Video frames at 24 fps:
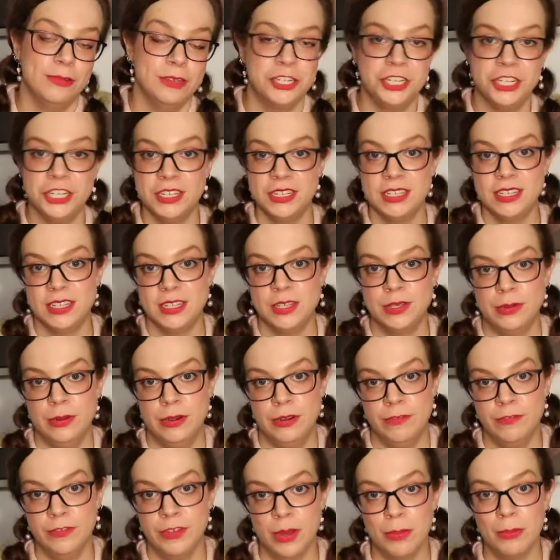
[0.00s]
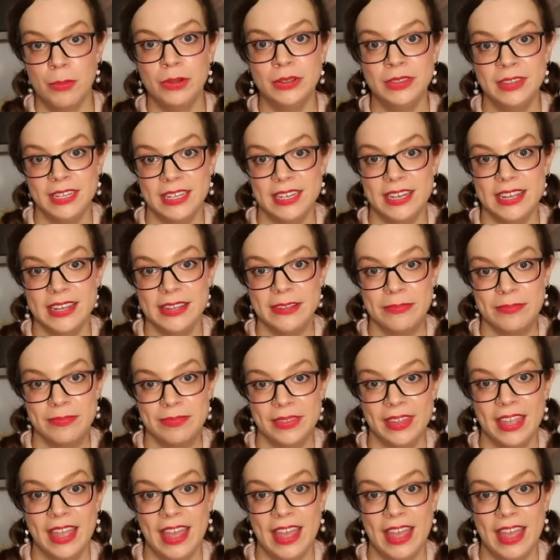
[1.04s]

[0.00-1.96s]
which is a sort of double knitting,